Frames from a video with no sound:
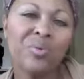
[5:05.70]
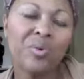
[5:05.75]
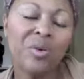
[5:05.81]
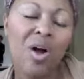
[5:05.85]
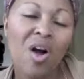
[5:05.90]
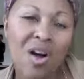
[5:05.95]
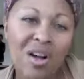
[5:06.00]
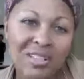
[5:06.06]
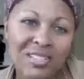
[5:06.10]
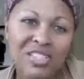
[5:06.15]

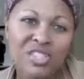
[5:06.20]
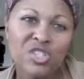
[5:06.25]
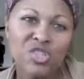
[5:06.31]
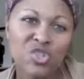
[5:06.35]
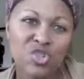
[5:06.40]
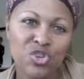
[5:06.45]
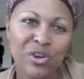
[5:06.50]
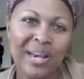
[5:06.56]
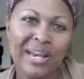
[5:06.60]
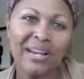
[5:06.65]

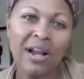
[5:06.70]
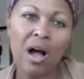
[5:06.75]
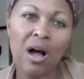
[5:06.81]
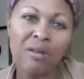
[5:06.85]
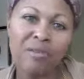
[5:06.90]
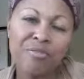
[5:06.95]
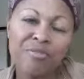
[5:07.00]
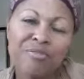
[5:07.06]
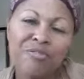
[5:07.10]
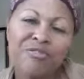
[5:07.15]
concentrate
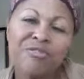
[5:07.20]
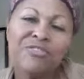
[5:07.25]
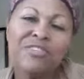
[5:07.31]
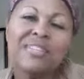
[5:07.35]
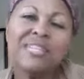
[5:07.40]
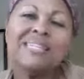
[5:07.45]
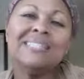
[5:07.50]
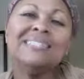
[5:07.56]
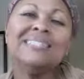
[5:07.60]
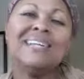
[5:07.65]
on
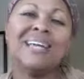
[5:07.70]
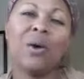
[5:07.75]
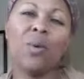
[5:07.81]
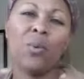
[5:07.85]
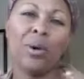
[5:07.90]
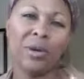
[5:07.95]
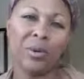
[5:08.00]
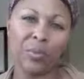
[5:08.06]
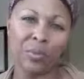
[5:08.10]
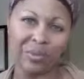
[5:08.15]
feeling
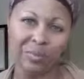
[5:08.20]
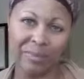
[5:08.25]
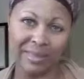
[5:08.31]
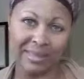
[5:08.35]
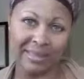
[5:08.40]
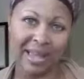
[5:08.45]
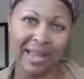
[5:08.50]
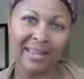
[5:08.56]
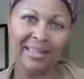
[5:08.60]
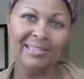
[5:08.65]
what it would be
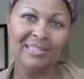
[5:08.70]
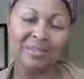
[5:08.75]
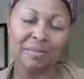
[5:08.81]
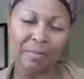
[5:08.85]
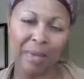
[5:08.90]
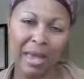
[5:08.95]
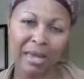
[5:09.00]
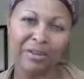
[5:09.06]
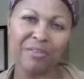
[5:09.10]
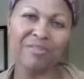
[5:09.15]
like to
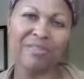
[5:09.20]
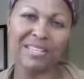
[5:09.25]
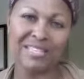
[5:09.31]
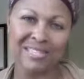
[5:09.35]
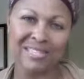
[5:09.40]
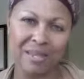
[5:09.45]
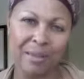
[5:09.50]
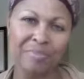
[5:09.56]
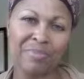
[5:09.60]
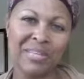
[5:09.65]

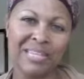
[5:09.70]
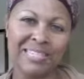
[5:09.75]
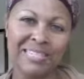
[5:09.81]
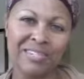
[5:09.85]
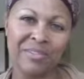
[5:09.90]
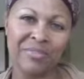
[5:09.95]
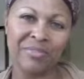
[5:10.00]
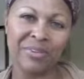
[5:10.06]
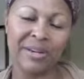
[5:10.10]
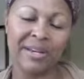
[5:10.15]
manifest something
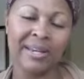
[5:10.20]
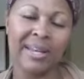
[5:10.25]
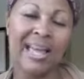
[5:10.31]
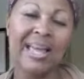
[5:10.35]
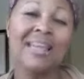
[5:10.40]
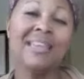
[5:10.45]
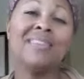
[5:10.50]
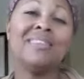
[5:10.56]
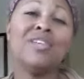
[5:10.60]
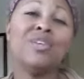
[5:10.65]
different,
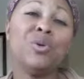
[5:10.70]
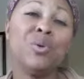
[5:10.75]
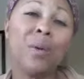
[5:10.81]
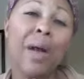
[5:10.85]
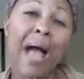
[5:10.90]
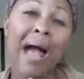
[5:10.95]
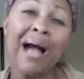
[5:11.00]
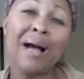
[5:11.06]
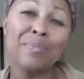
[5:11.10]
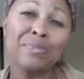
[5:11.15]
then you
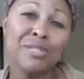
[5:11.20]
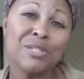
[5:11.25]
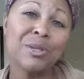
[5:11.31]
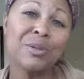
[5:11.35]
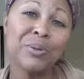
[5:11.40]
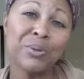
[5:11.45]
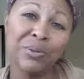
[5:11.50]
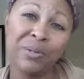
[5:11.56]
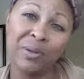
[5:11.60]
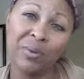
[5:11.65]

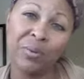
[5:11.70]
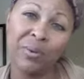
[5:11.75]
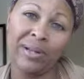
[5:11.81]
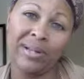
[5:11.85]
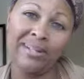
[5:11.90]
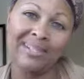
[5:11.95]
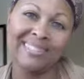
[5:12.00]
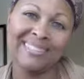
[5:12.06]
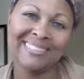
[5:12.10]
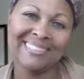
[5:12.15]
absolutely
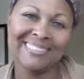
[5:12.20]
will.